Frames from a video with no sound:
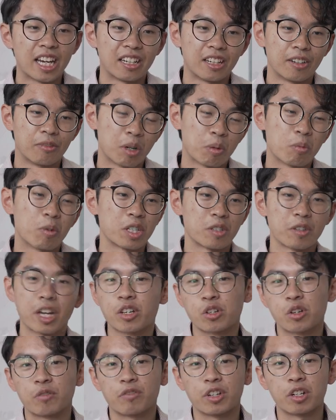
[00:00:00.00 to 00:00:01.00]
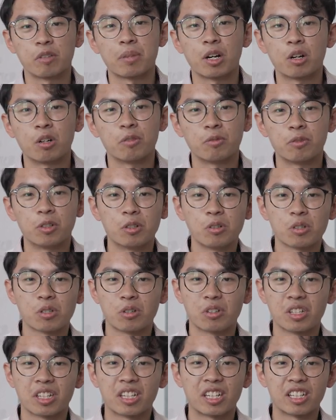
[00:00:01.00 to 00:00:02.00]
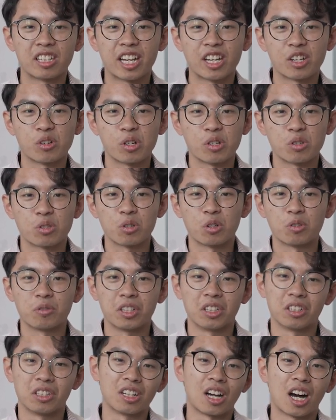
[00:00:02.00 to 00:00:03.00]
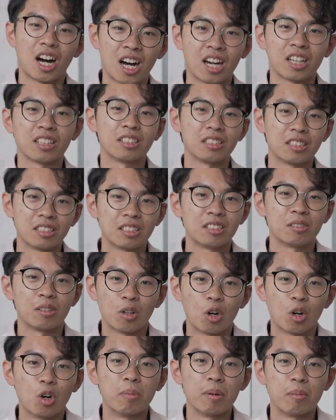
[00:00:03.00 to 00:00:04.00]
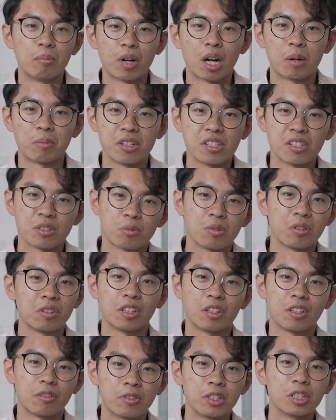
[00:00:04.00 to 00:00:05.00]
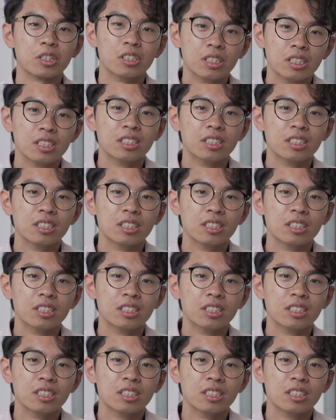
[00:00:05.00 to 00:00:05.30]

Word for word: the framework is actually very powerful, so it can actually solve other open problems within the field.